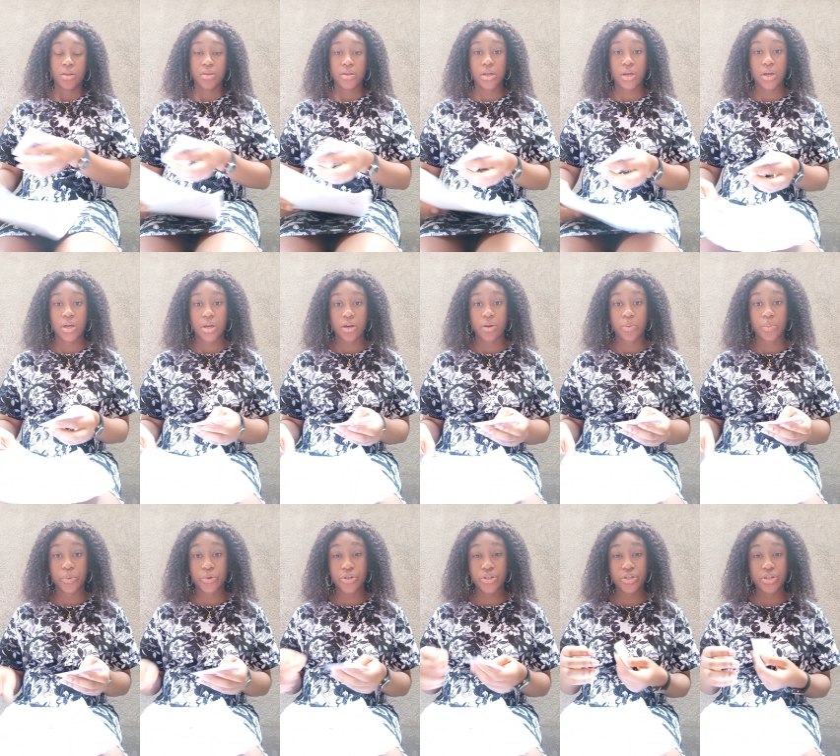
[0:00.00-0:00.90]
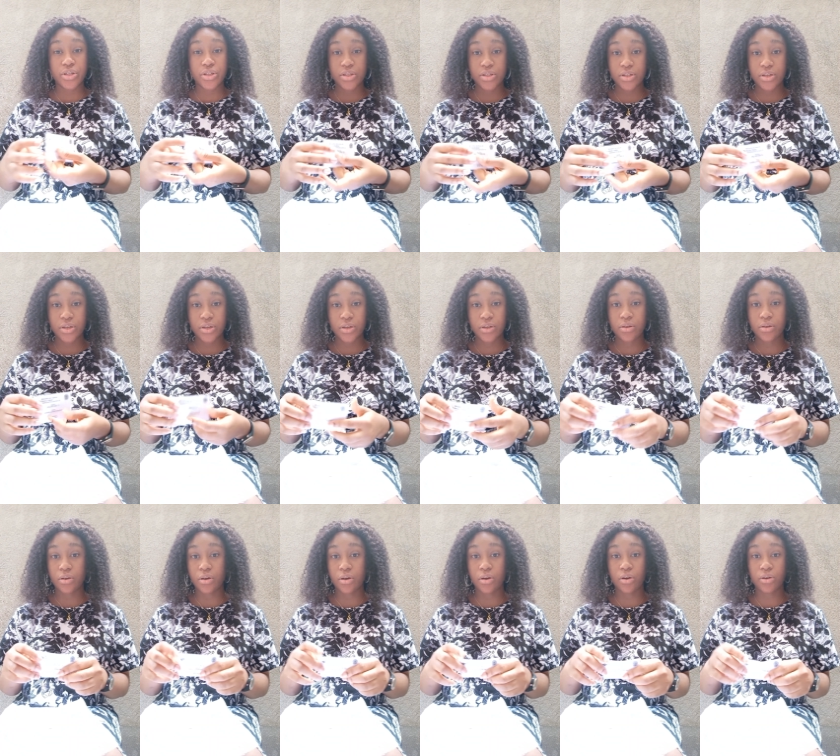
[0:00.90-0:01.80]
the opportunity,
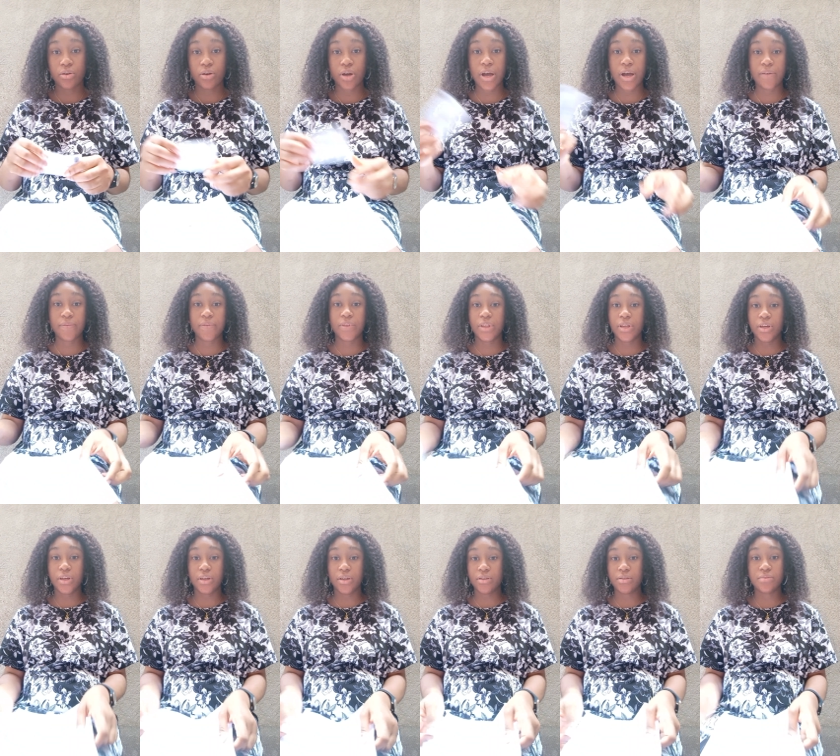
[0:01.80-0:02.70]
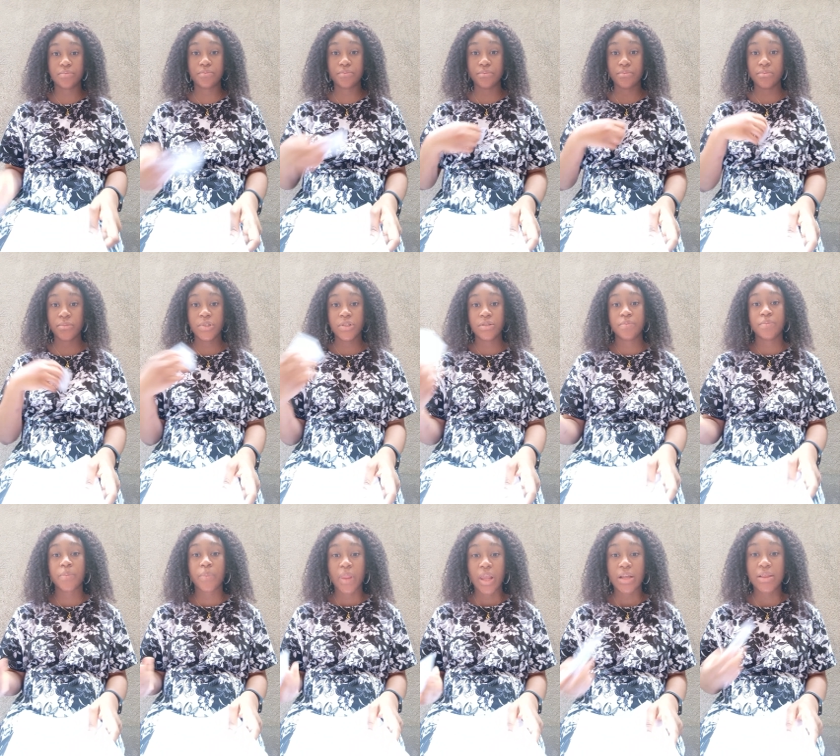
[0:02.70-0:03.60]
or you have the
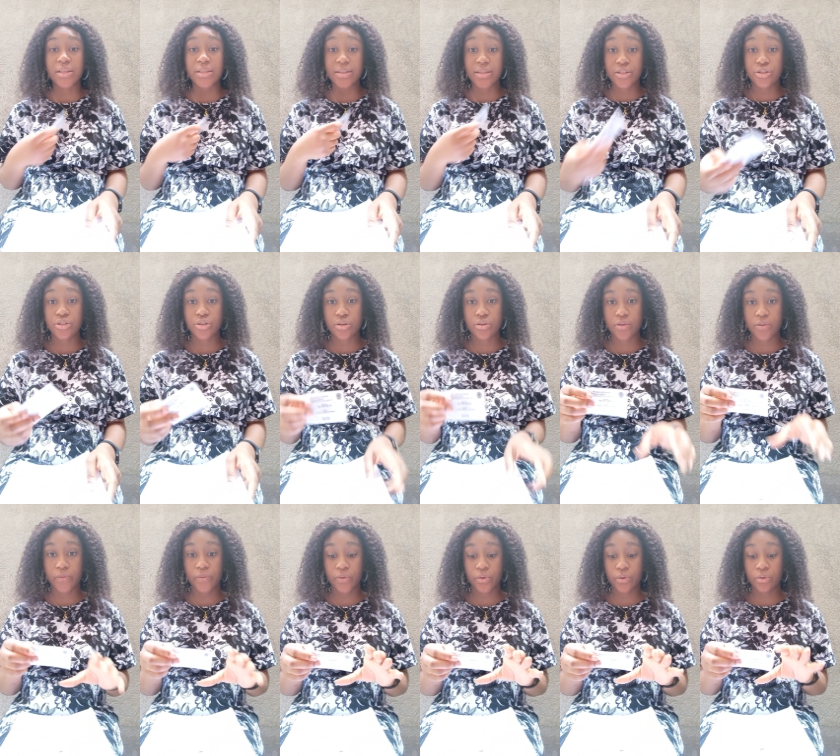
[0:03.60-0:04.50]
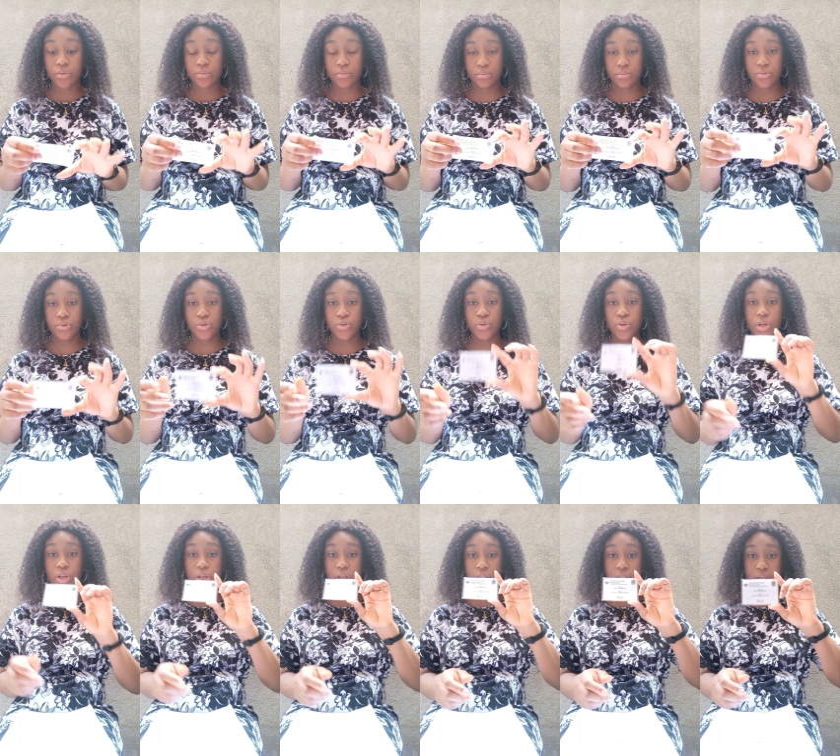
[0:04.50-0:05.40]
decision of
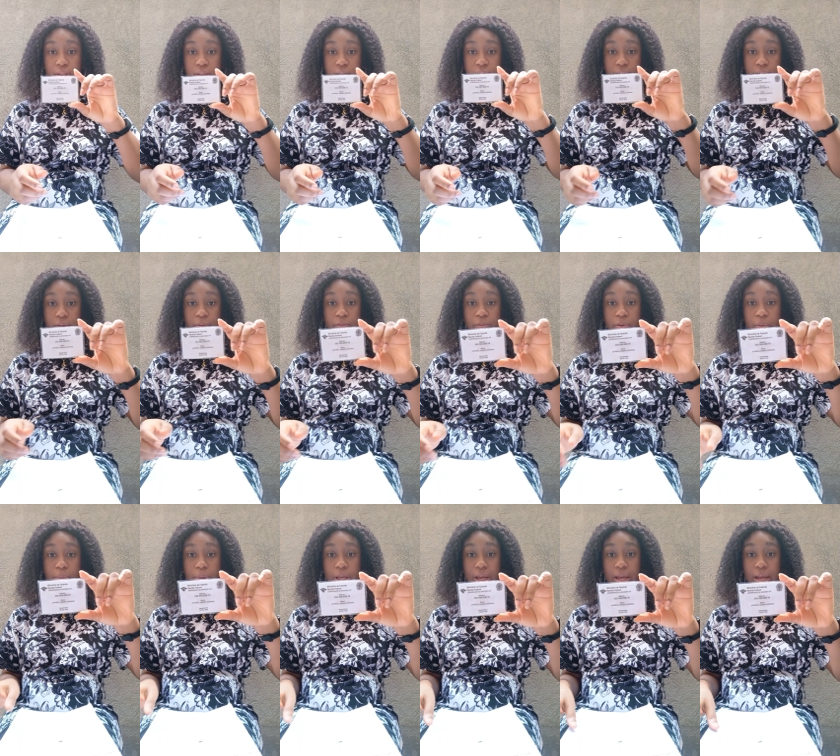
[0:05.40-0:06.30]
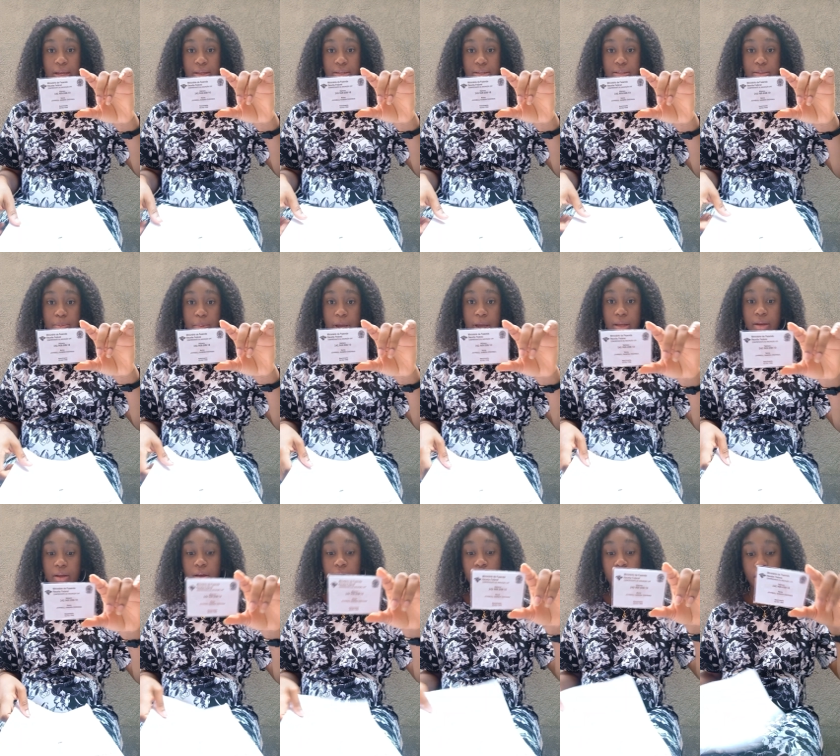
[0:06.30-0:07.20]
doing it in the same form like I did mine.
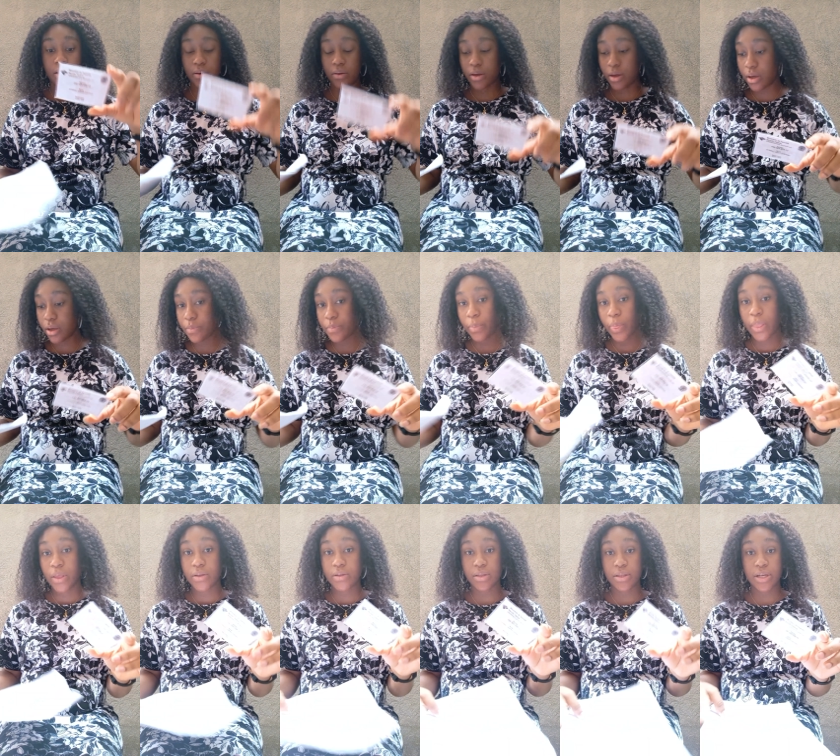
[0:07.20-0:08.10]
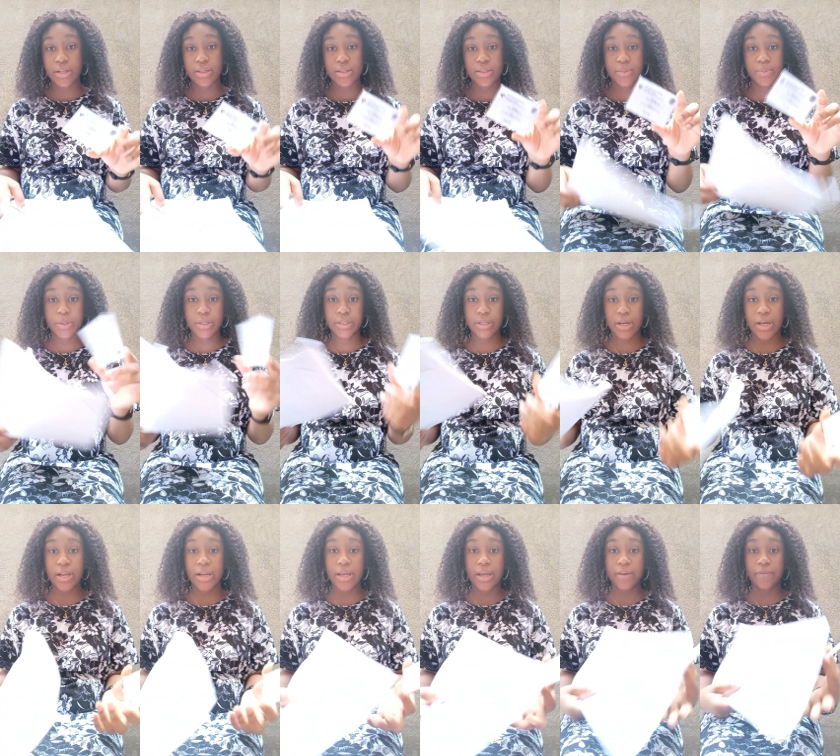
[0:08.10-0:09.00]
Okay, so that is
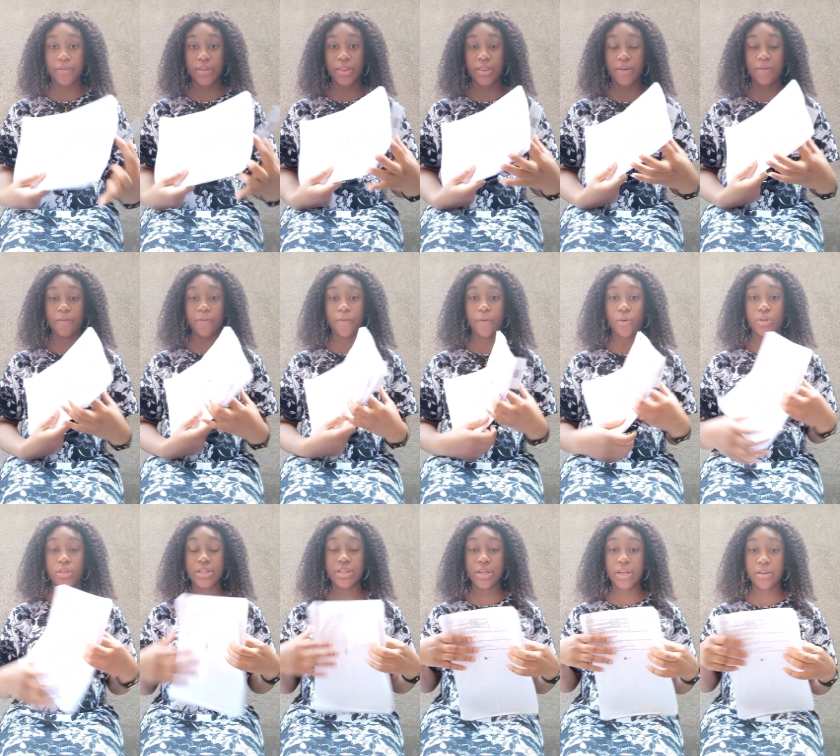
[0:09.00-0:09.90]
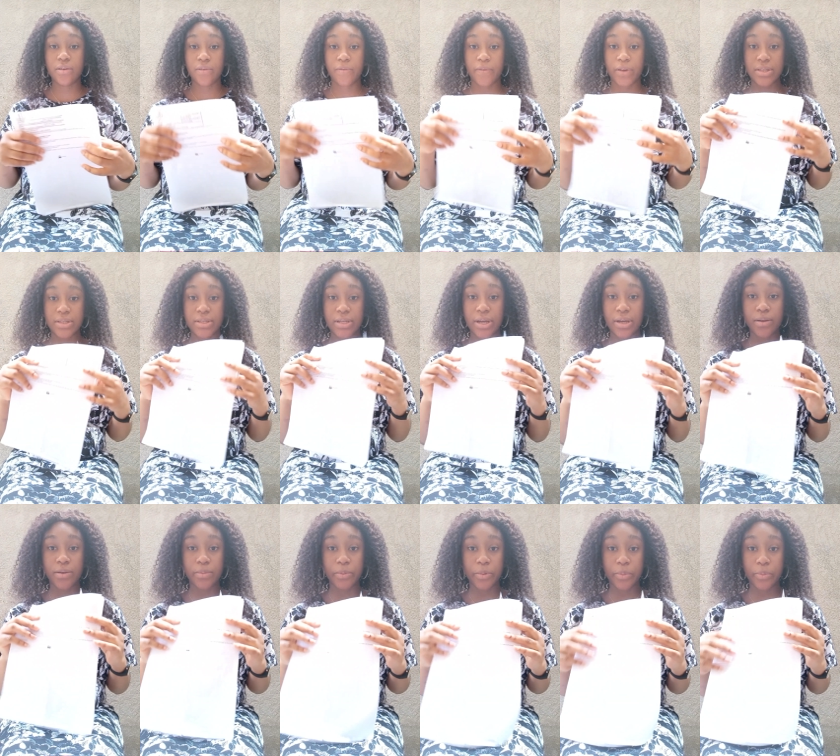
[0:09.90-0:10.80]
basically everything for seeking of
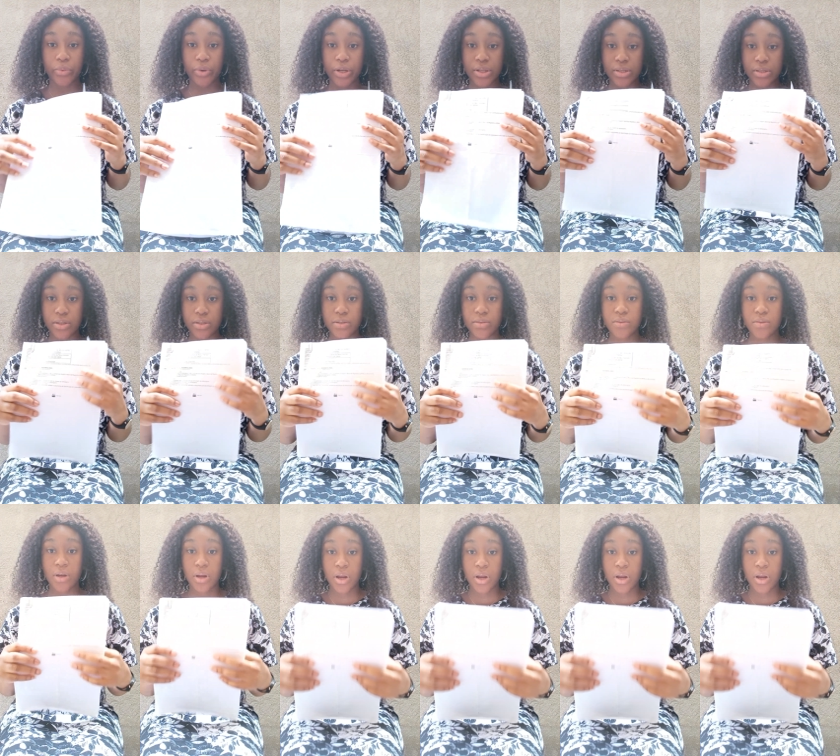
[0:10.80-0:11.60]
asylum in Brazil.